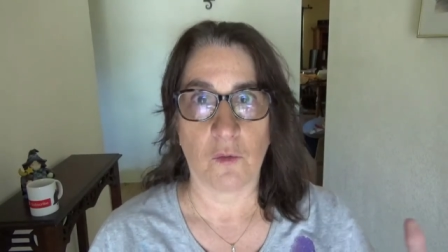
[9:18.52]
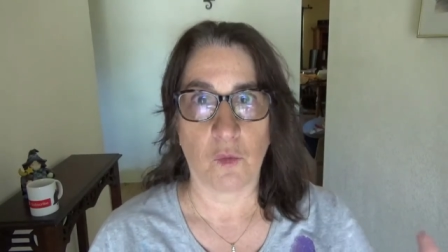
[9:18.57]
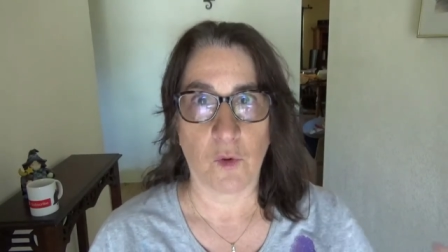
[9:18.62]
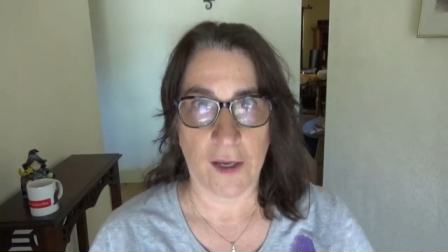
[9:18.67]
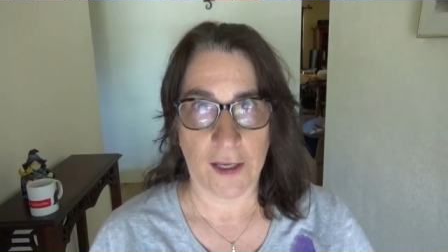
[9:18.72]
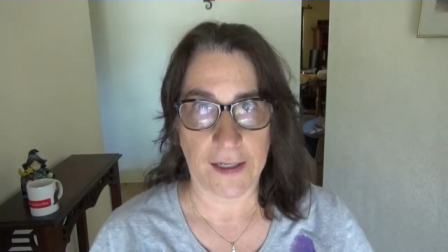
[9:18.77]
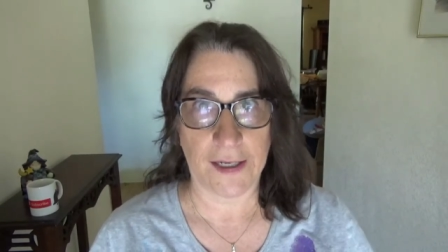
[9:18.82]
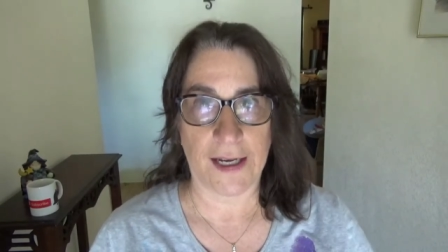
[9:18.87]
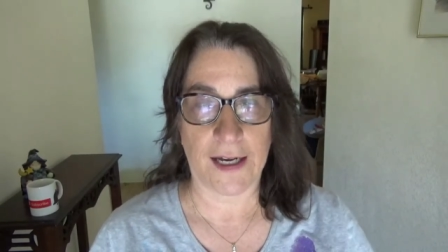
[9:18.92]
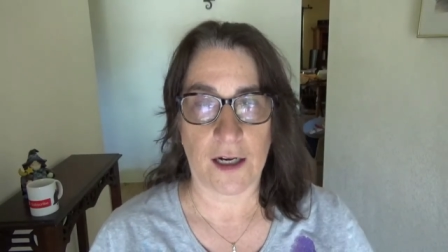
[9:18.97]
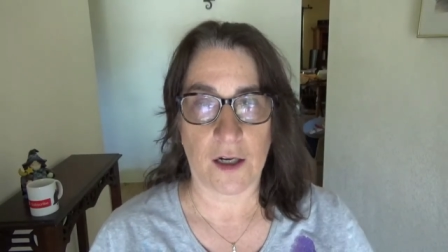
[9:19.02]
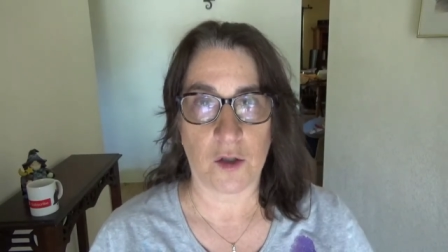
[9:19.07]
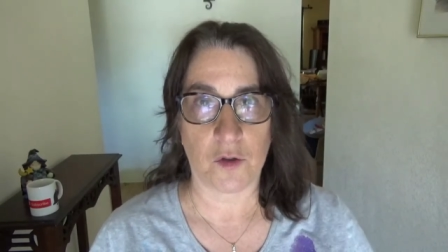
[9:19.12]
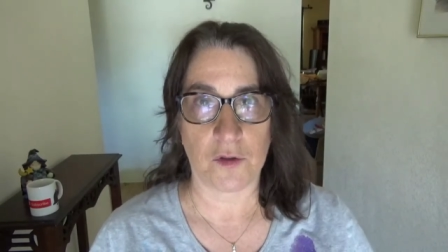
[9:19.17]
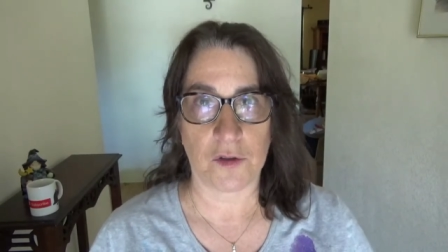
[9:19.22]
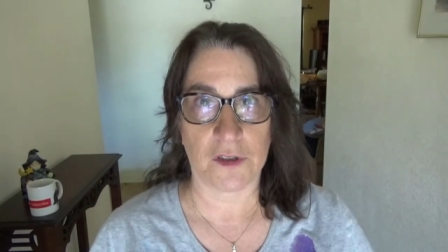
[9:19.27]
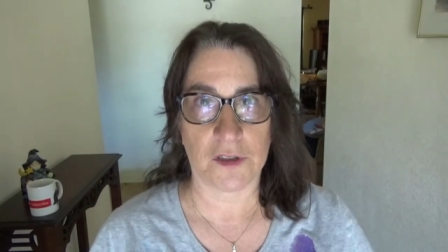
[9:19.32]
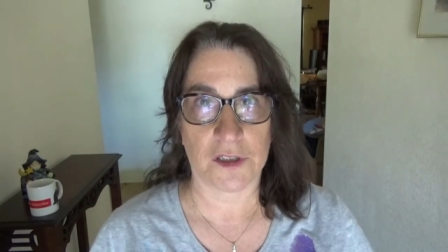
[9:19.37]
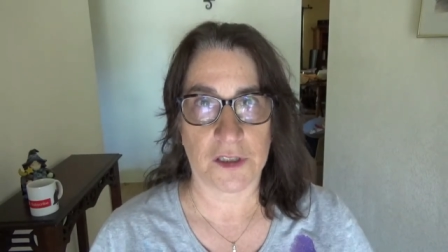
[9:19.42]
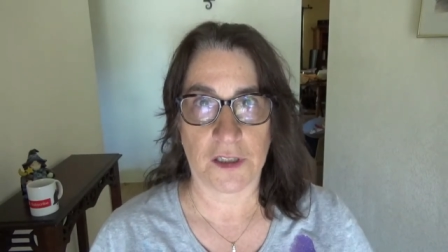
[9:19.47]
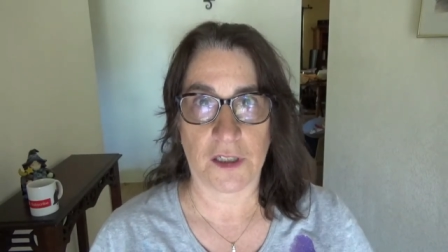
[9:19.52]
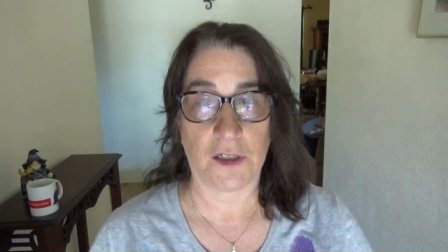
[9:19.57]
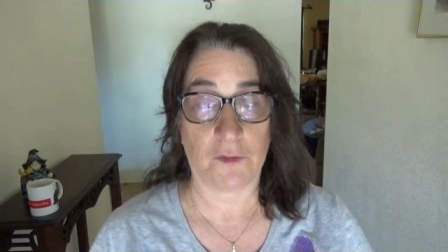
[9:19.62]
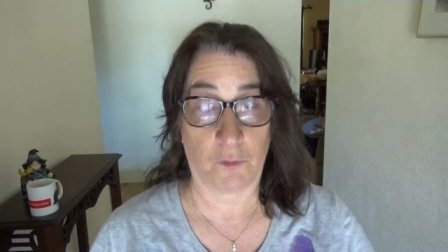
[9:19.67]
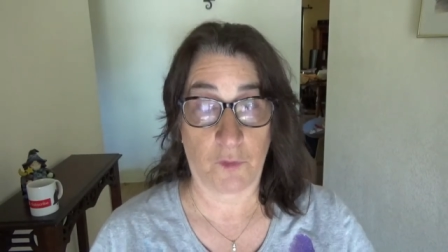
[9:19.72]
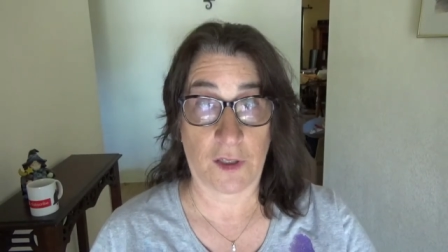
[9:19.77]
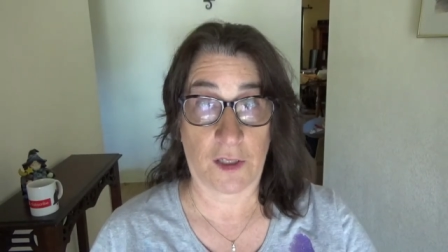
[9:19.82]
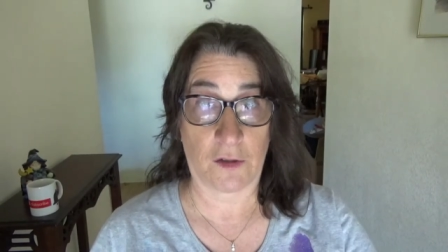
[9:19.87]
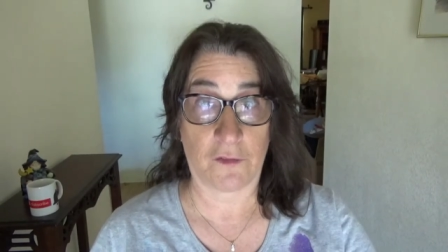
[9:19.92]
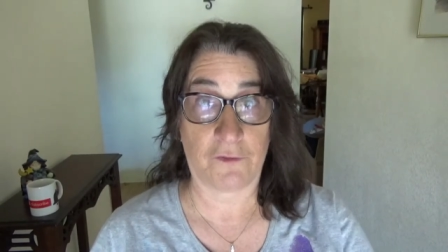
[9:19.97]
went out,
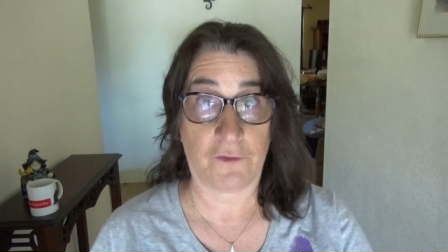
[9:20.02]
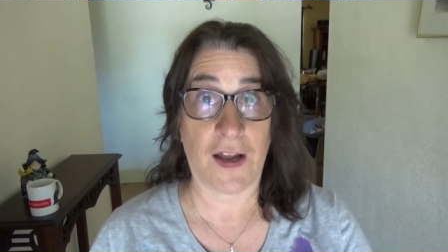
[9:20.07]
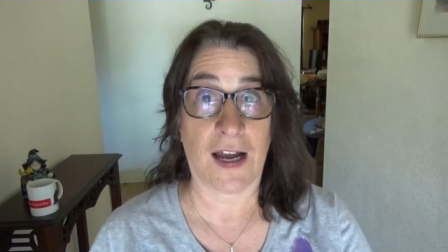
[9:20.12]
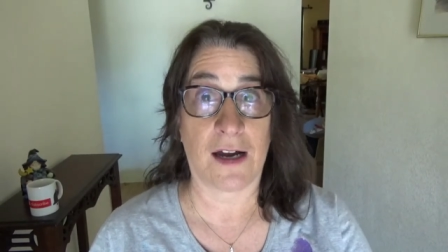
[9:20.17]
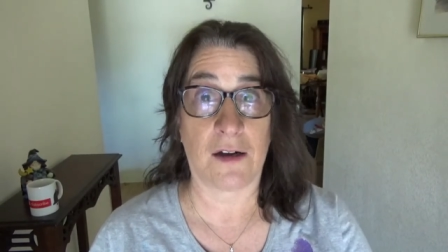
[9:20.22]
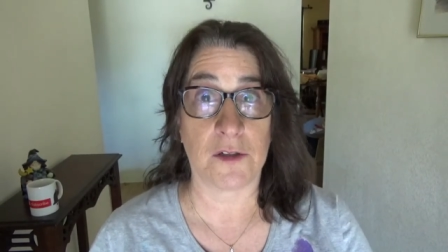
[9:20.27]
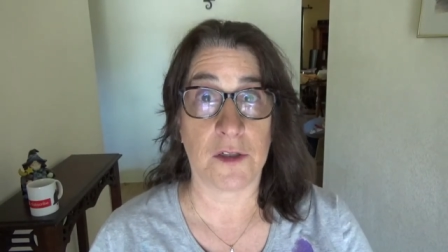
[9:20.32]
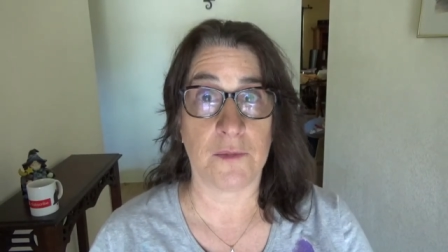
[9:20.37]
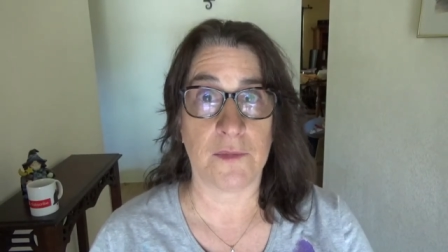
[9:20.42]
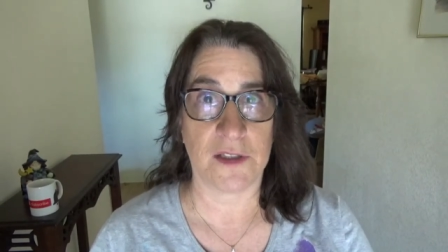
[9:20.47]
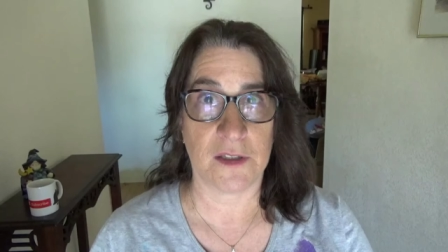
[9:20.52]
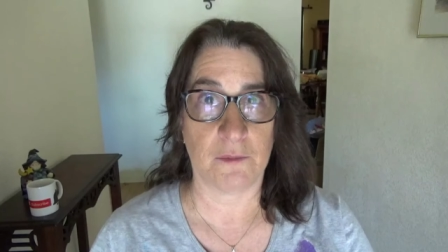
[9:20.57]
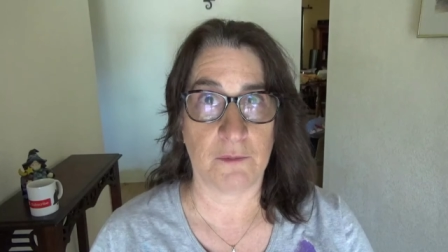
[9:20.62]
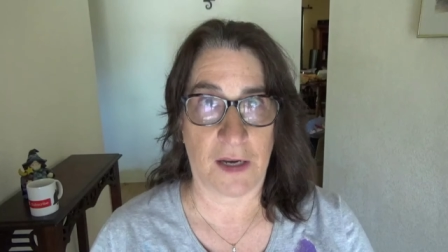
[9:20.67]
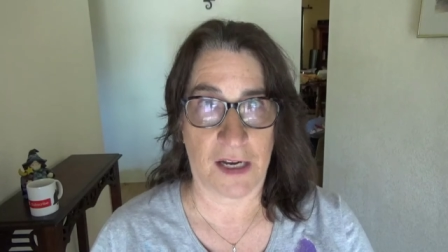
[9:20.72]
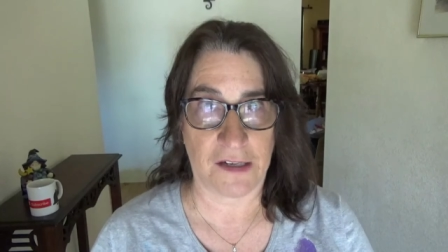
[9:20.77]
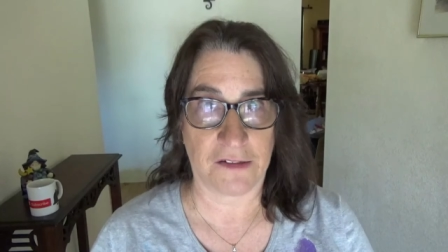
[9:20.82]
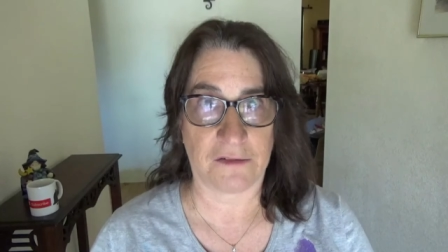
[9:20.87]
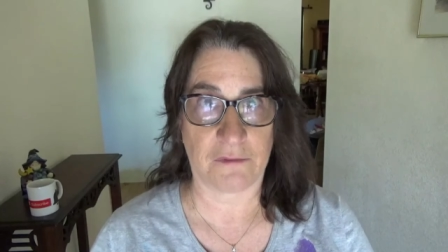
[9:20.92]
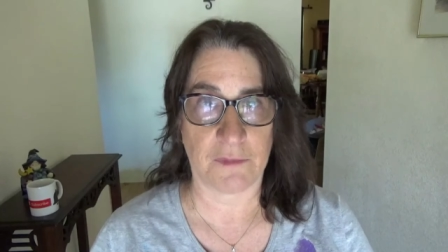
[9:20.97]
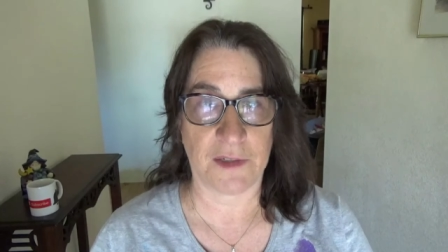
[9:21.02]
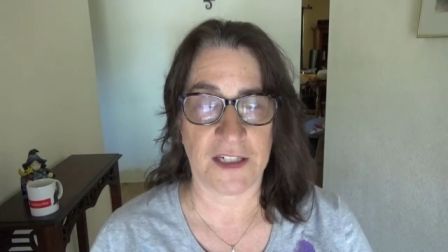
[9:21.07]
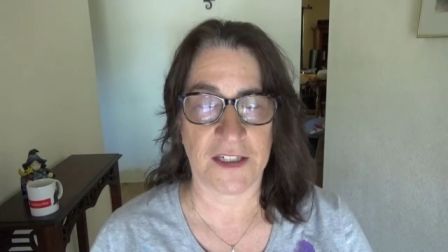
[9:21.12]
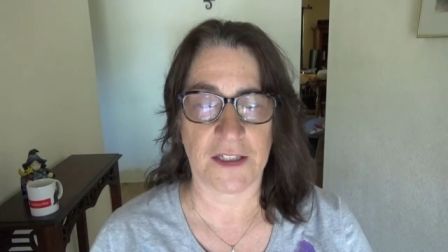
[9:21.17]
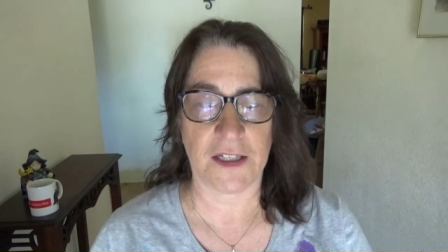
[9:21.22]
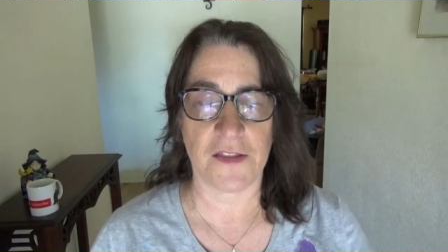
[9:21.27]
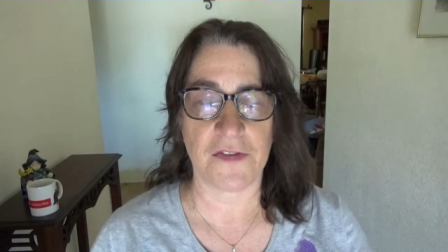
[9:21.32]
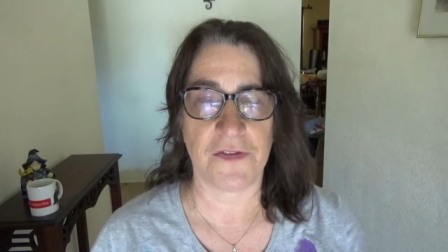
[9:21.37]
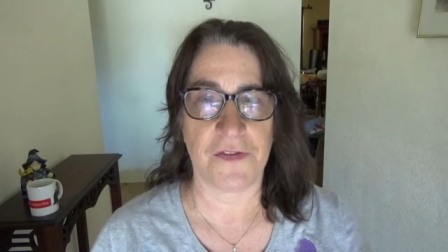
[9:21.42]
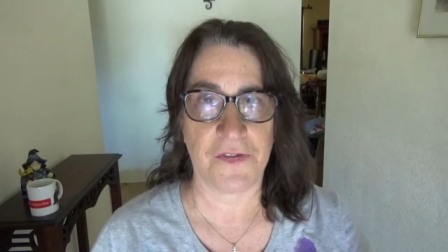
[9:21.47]
um, you know, found him in the basement.